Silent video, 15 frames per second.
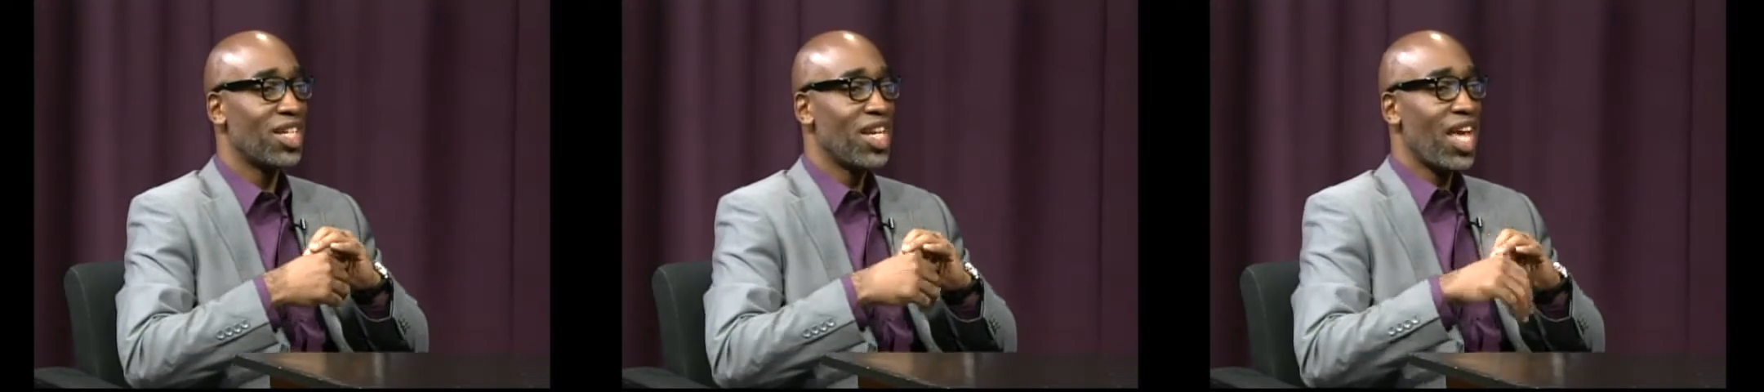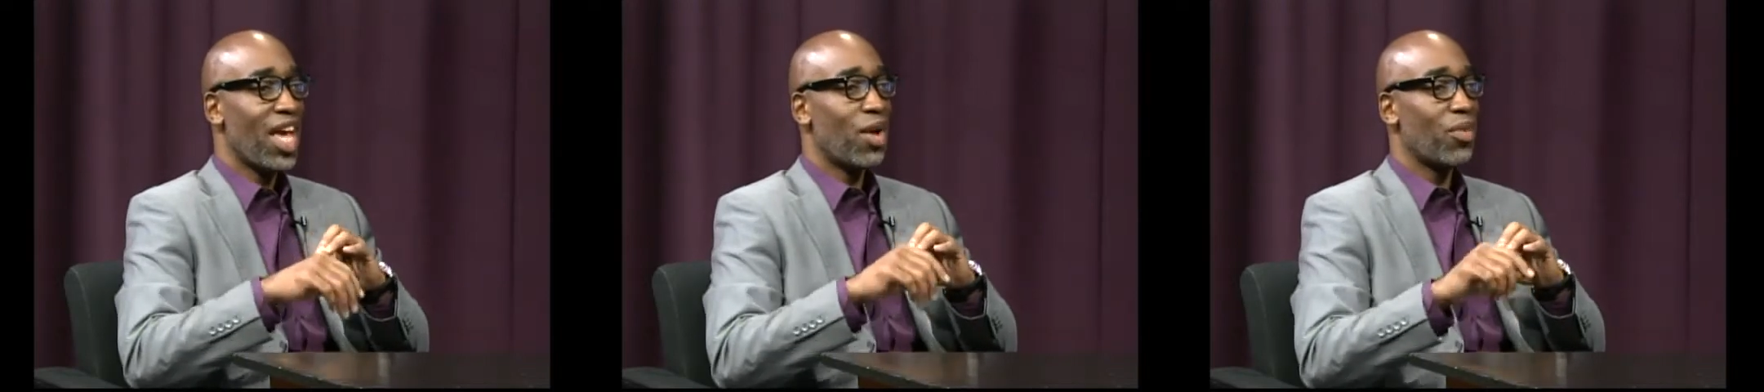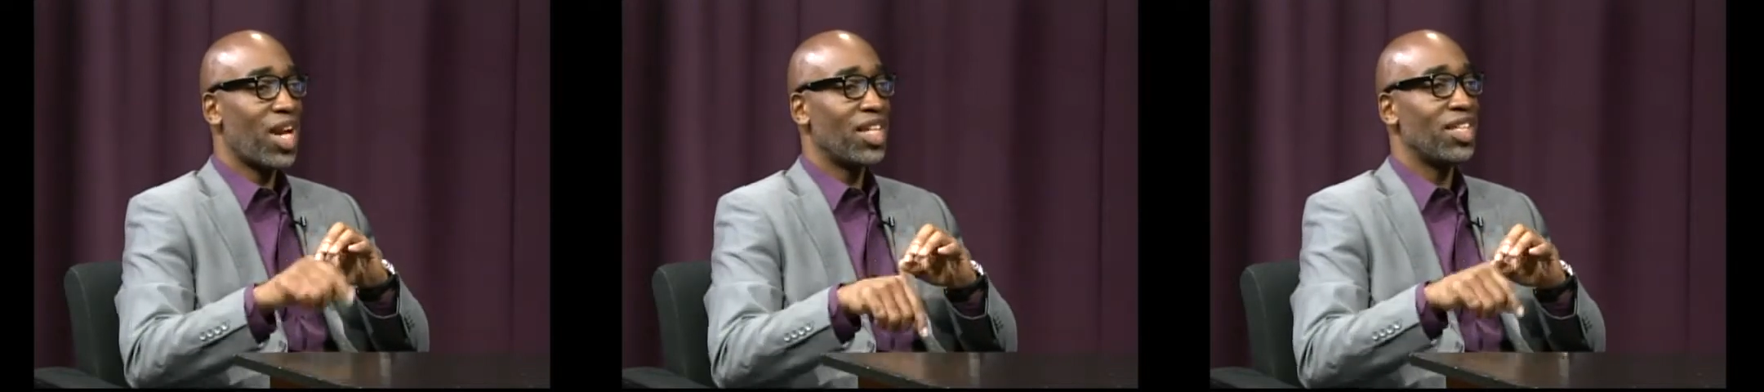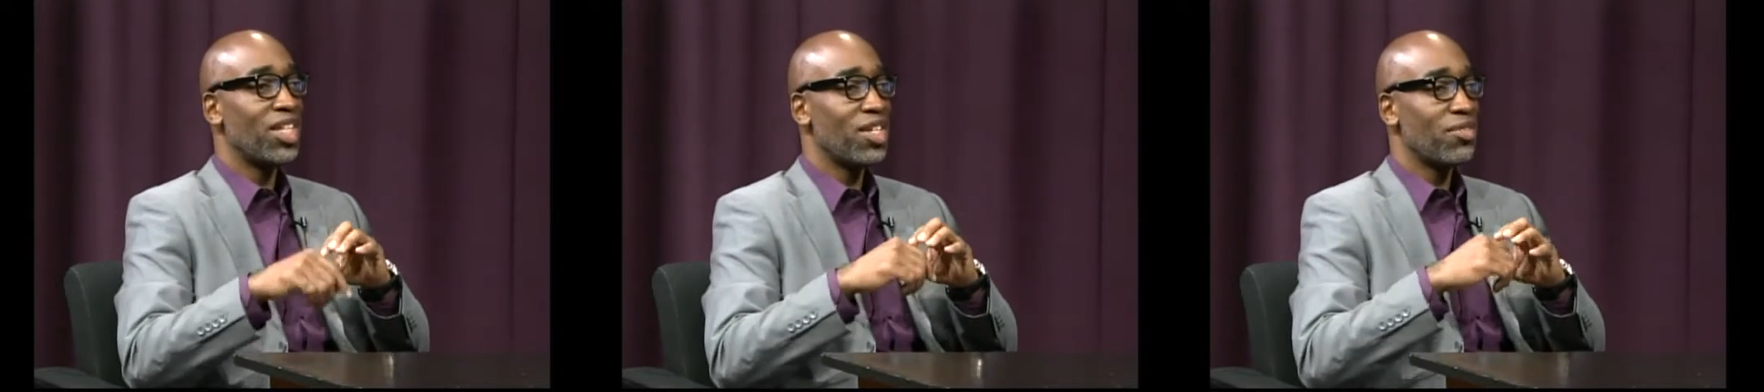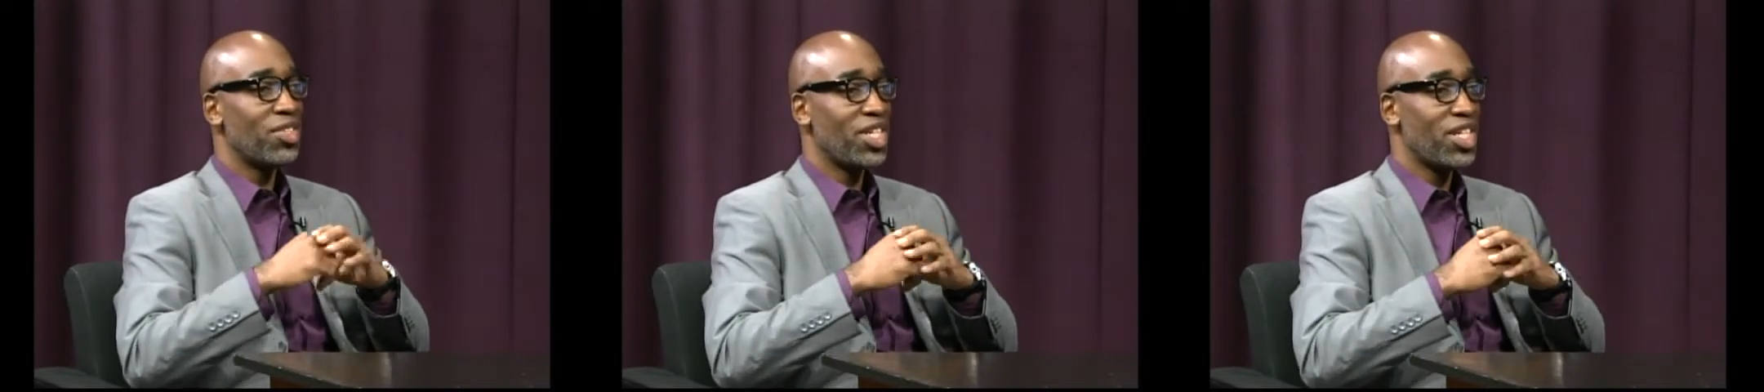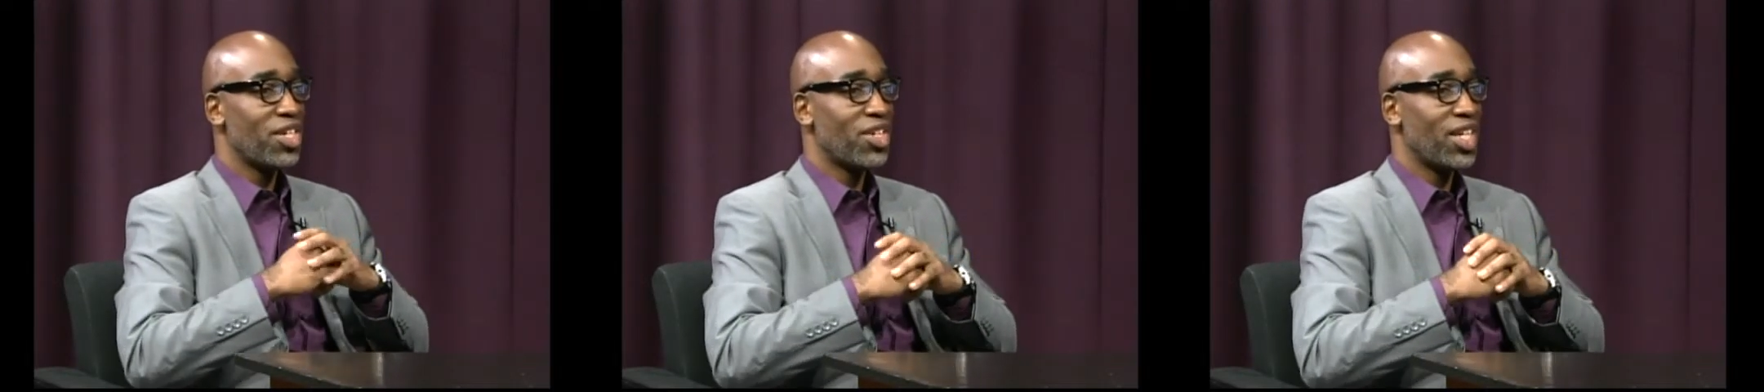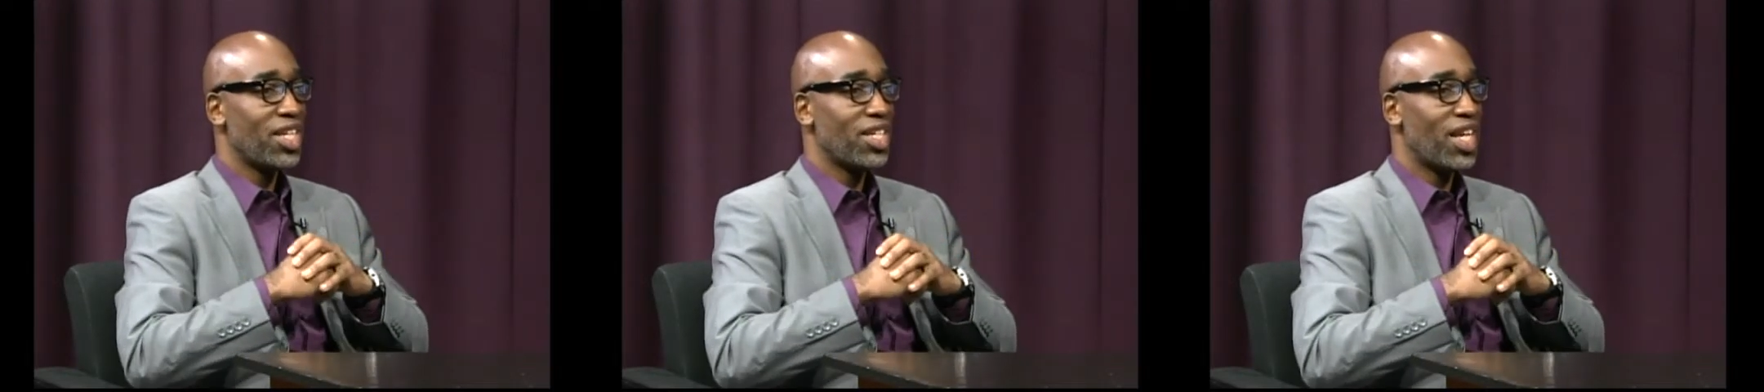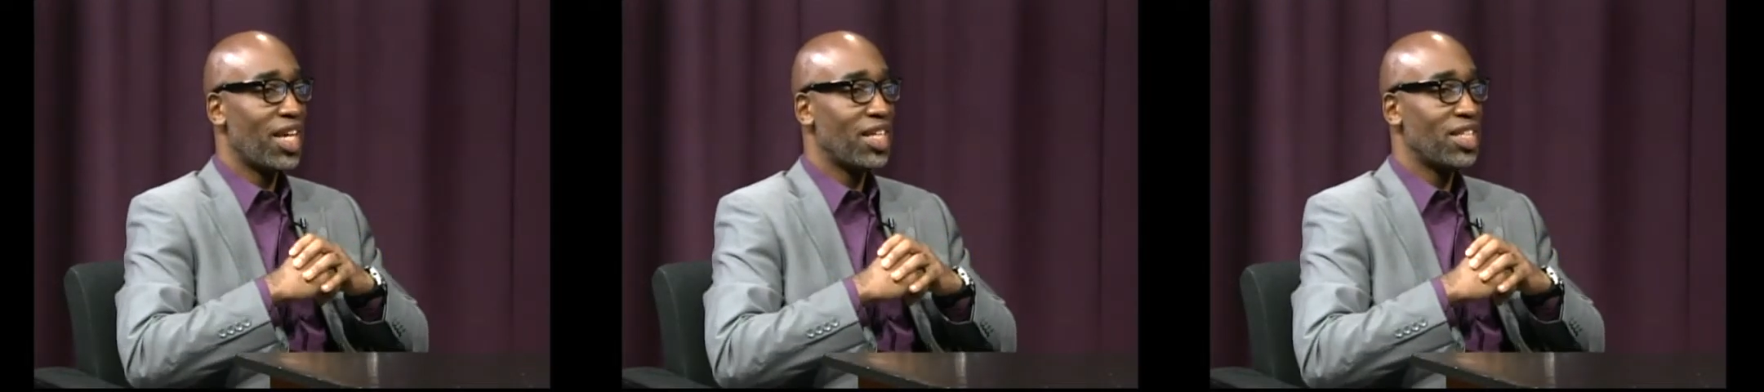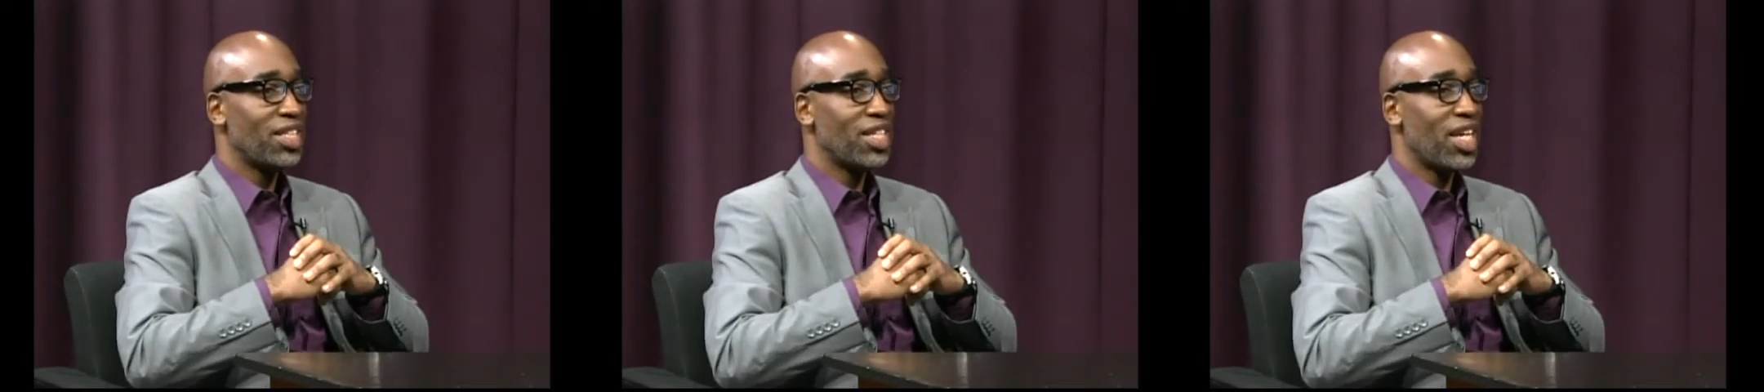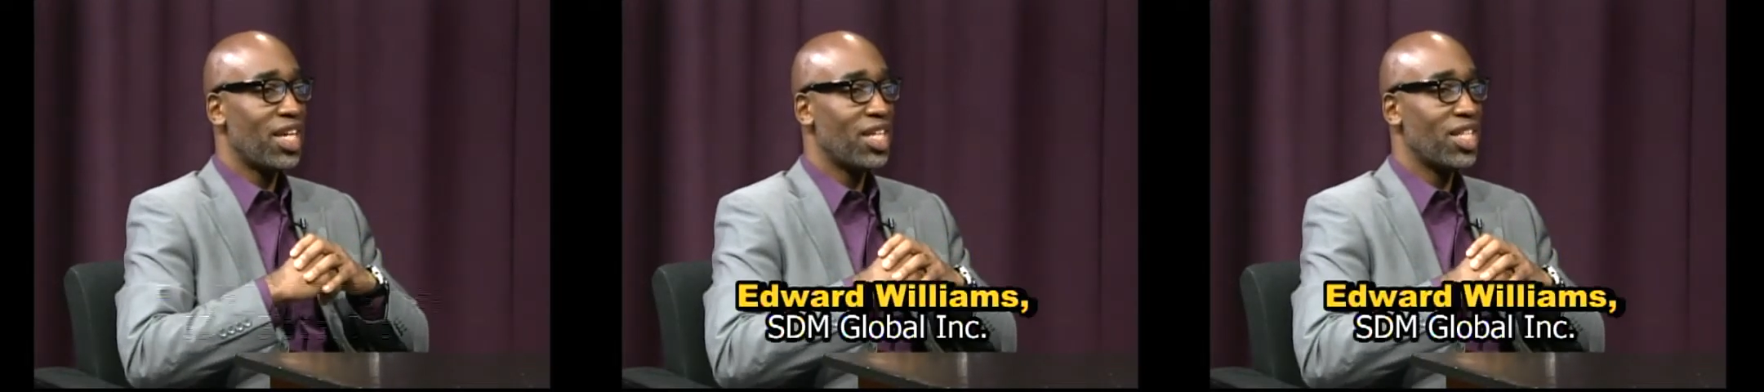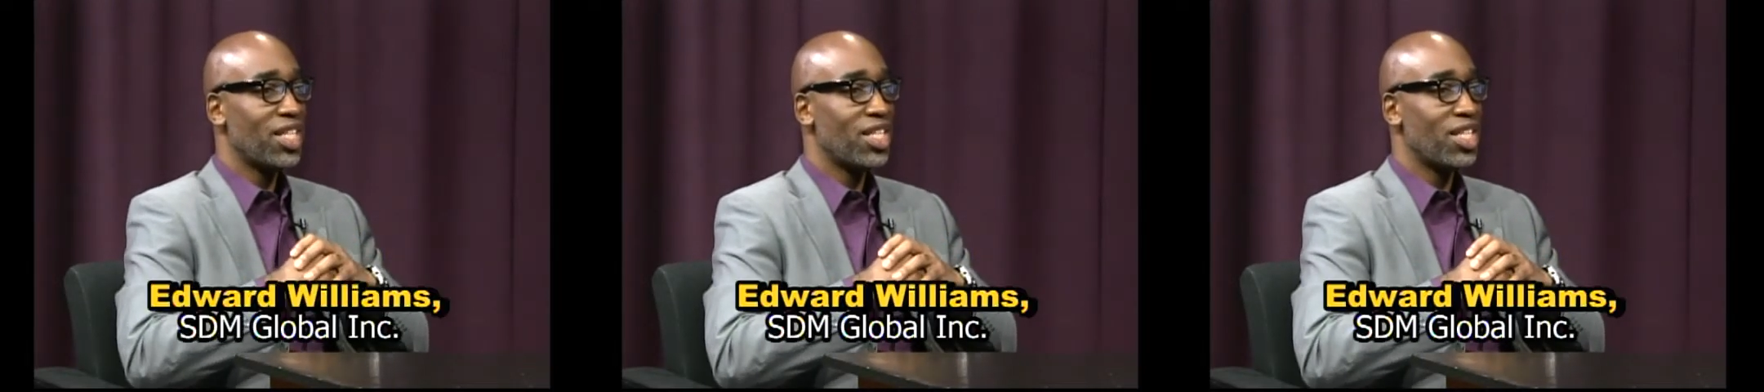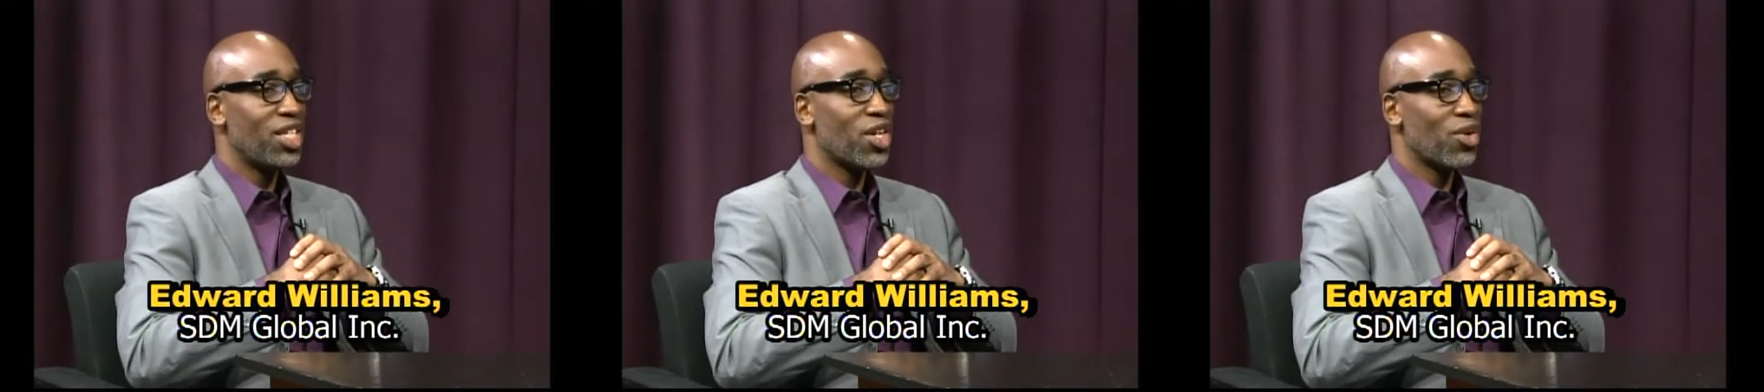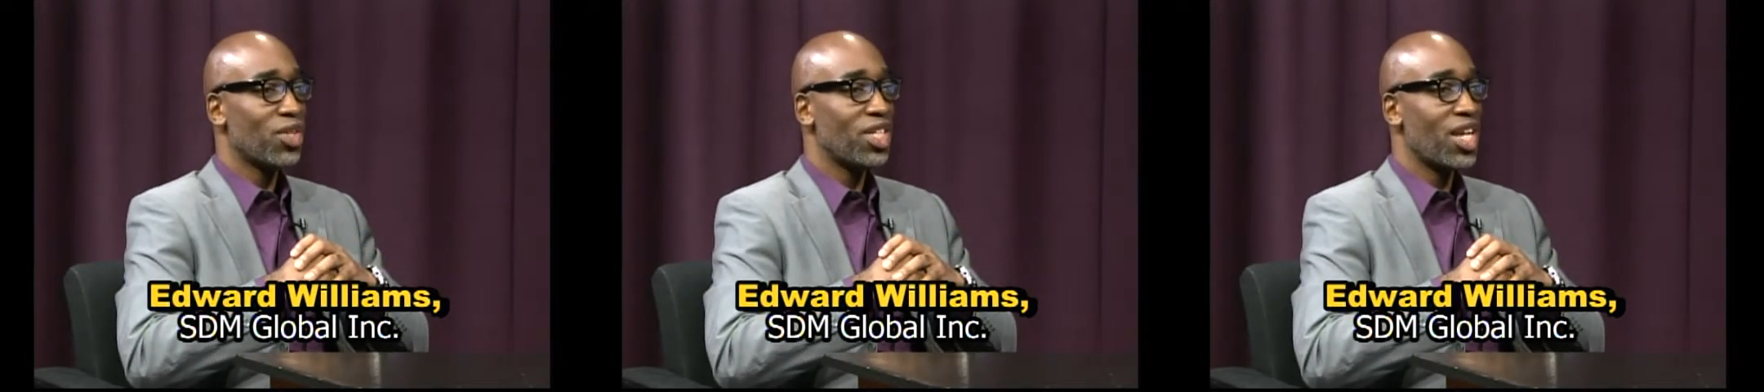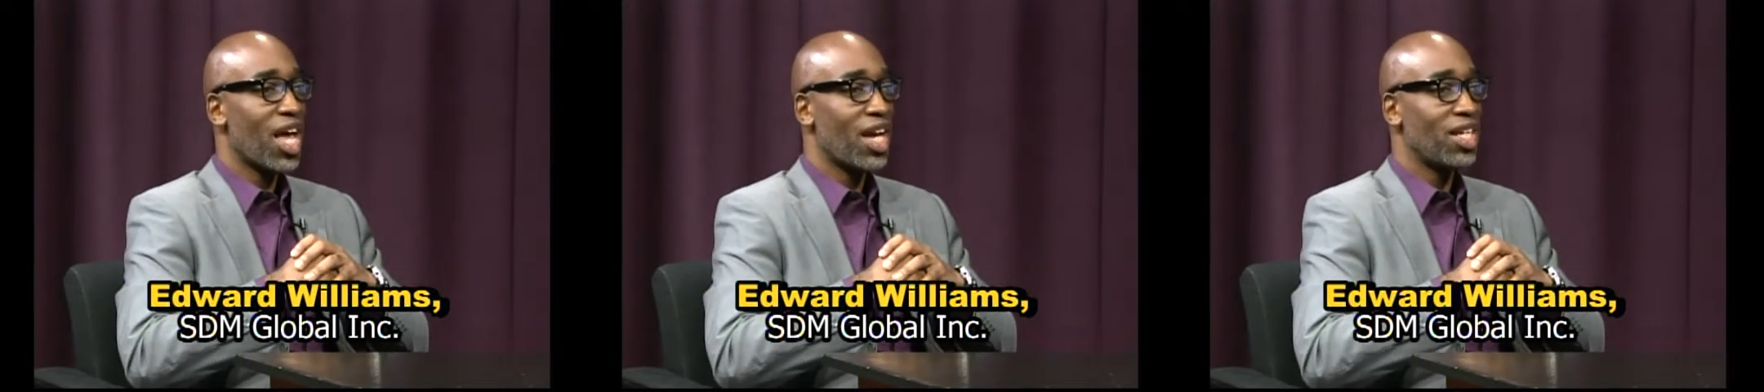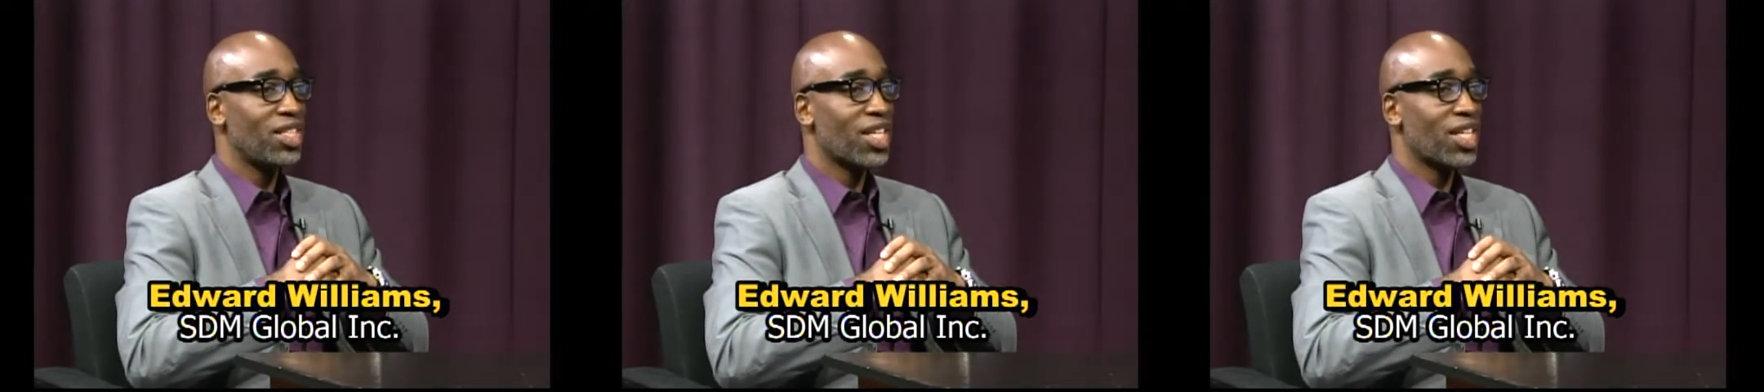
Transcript: And when I lived here in Dayton in the early 90s,